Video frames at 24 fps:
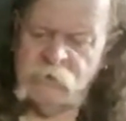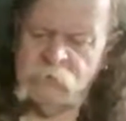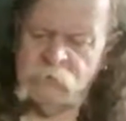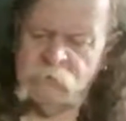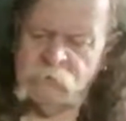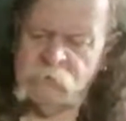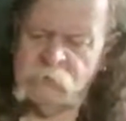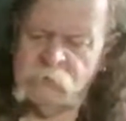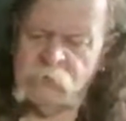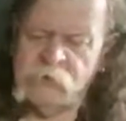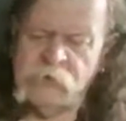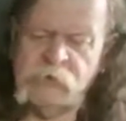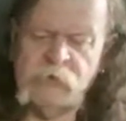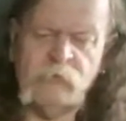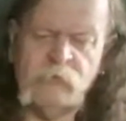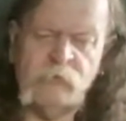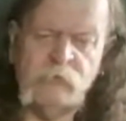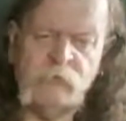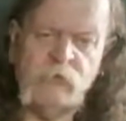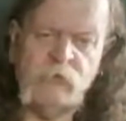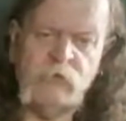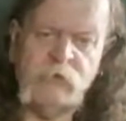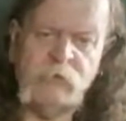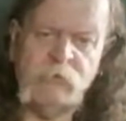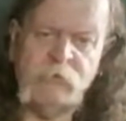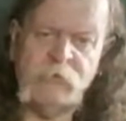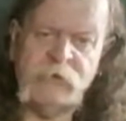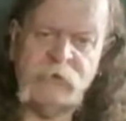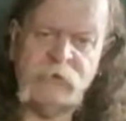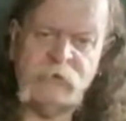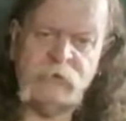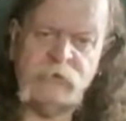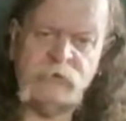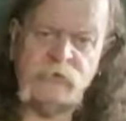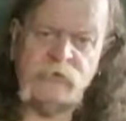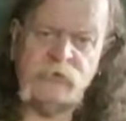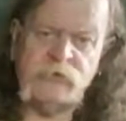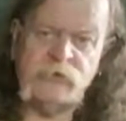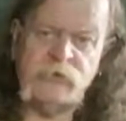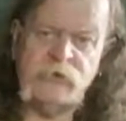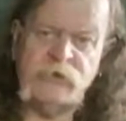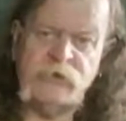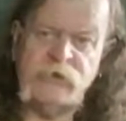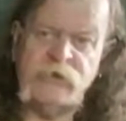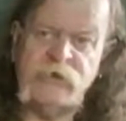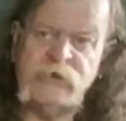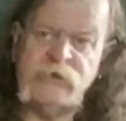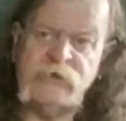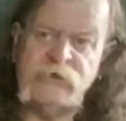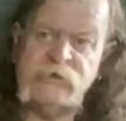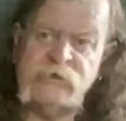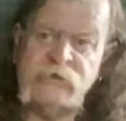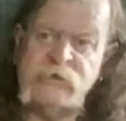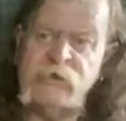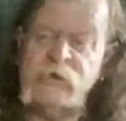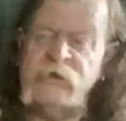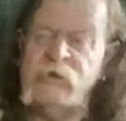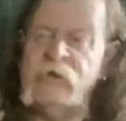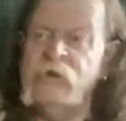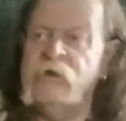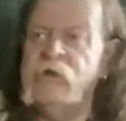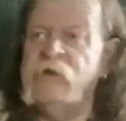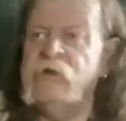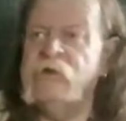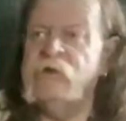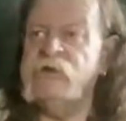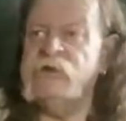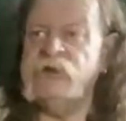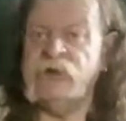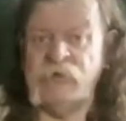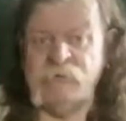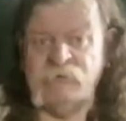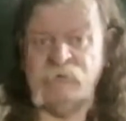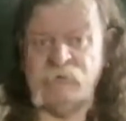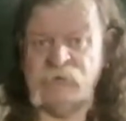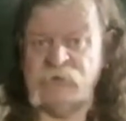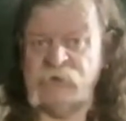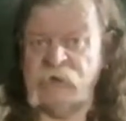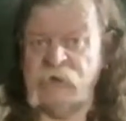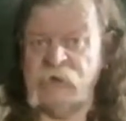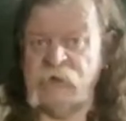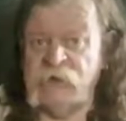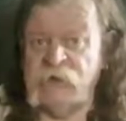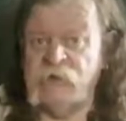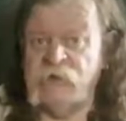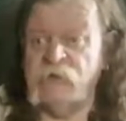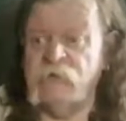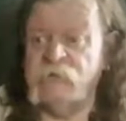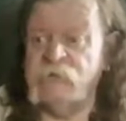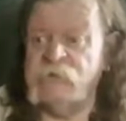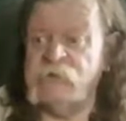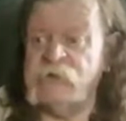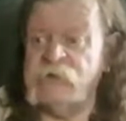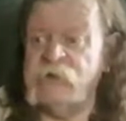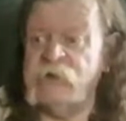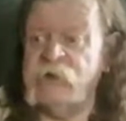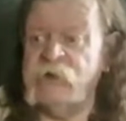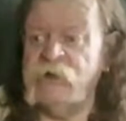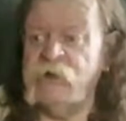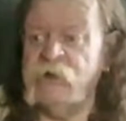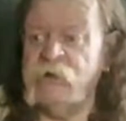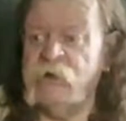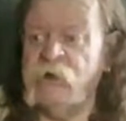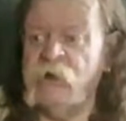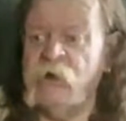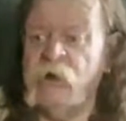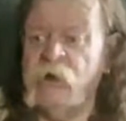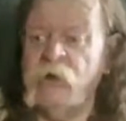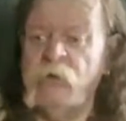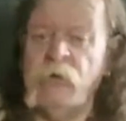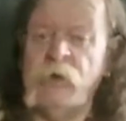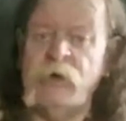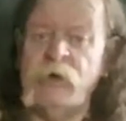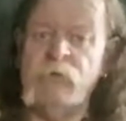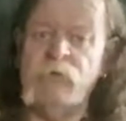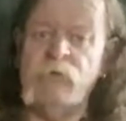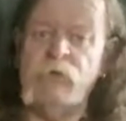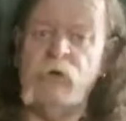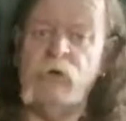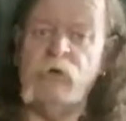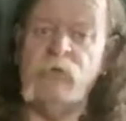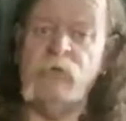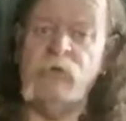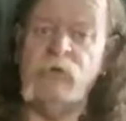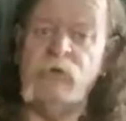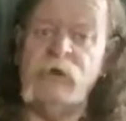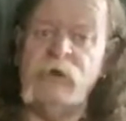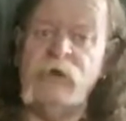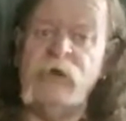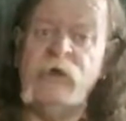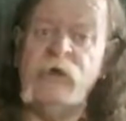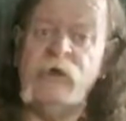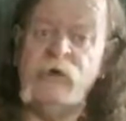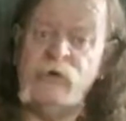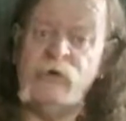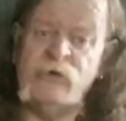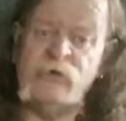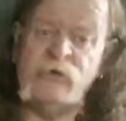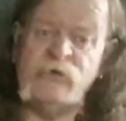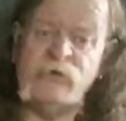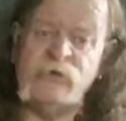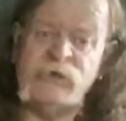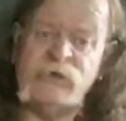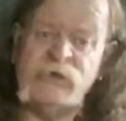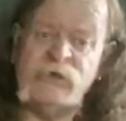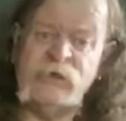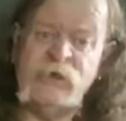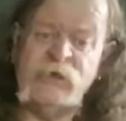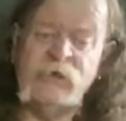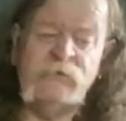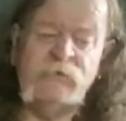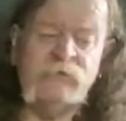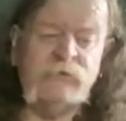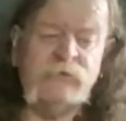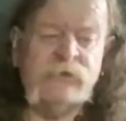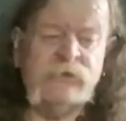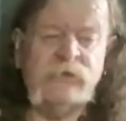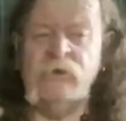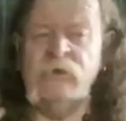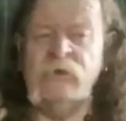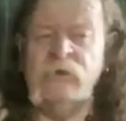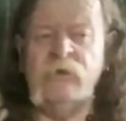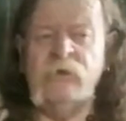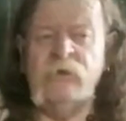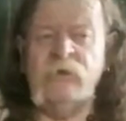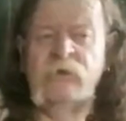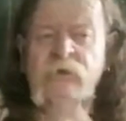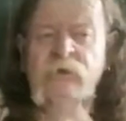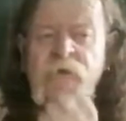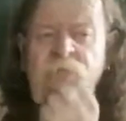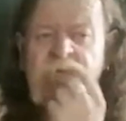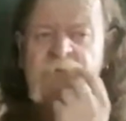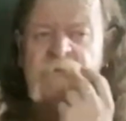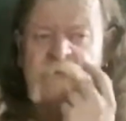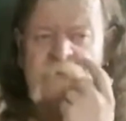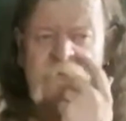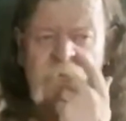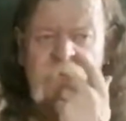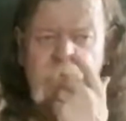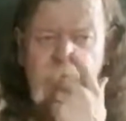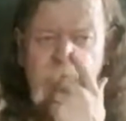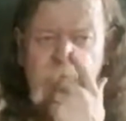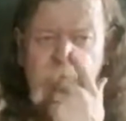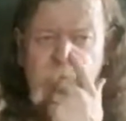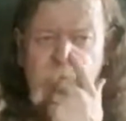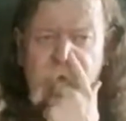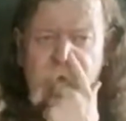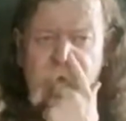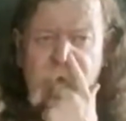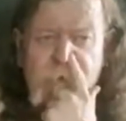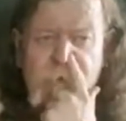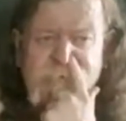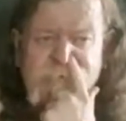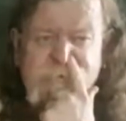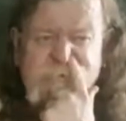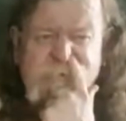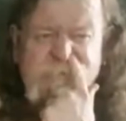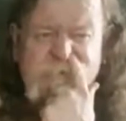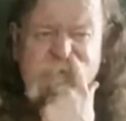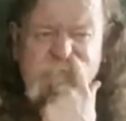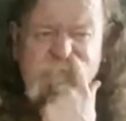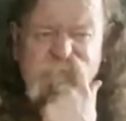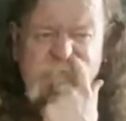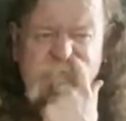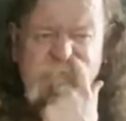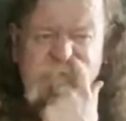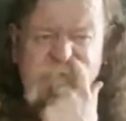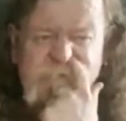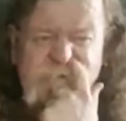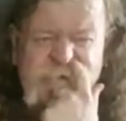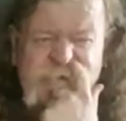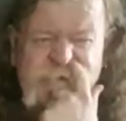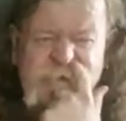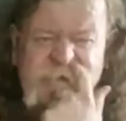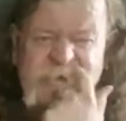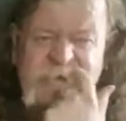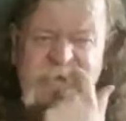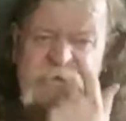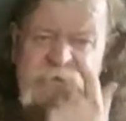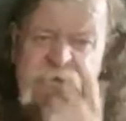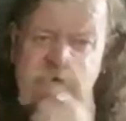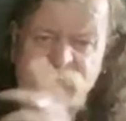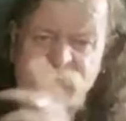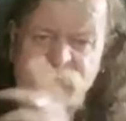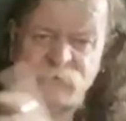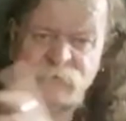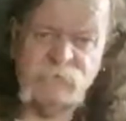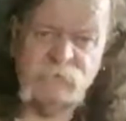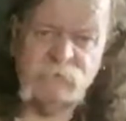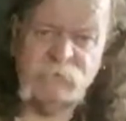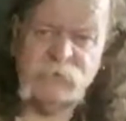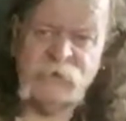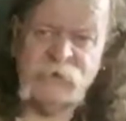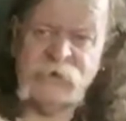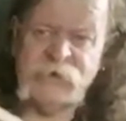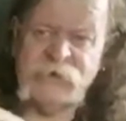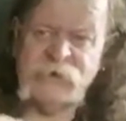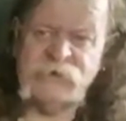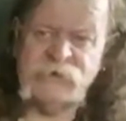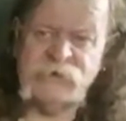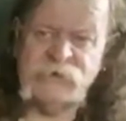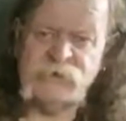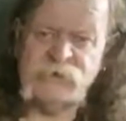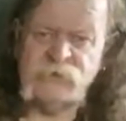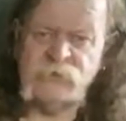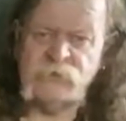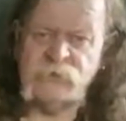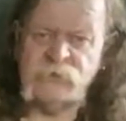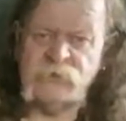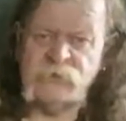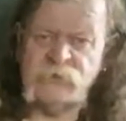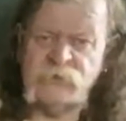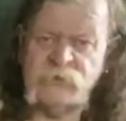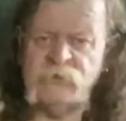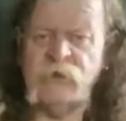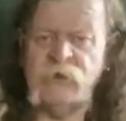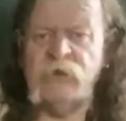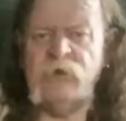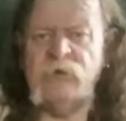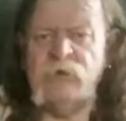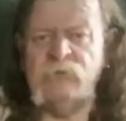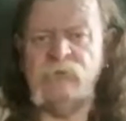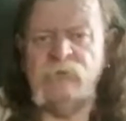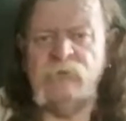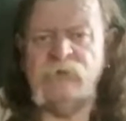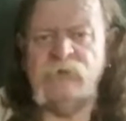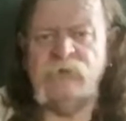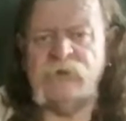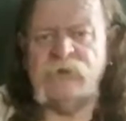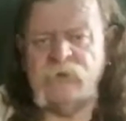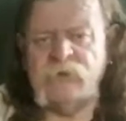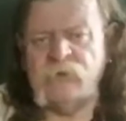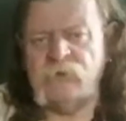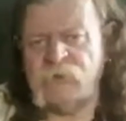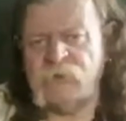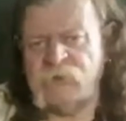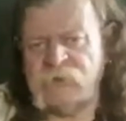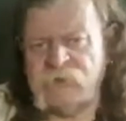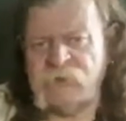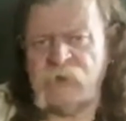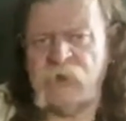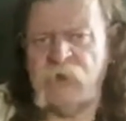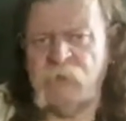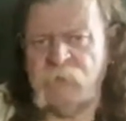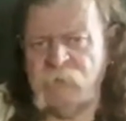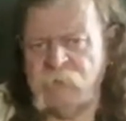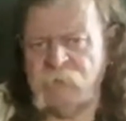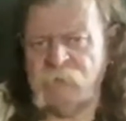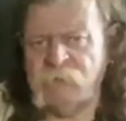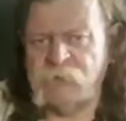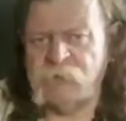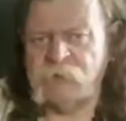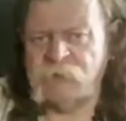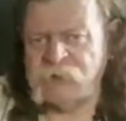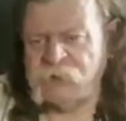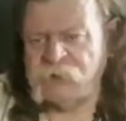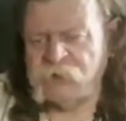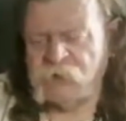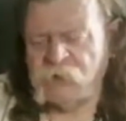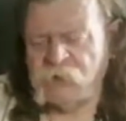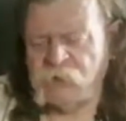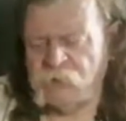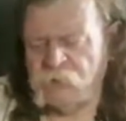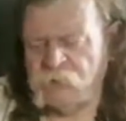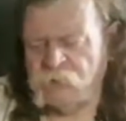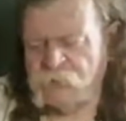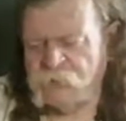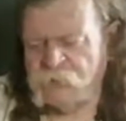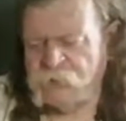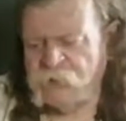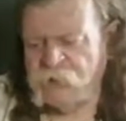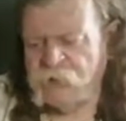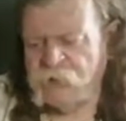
pulling up ornamental trees, sheep stealing, obviously, highway robbery, horse stealing. It's from about 1780 to about 1800 was called the Time of the Bloody Code.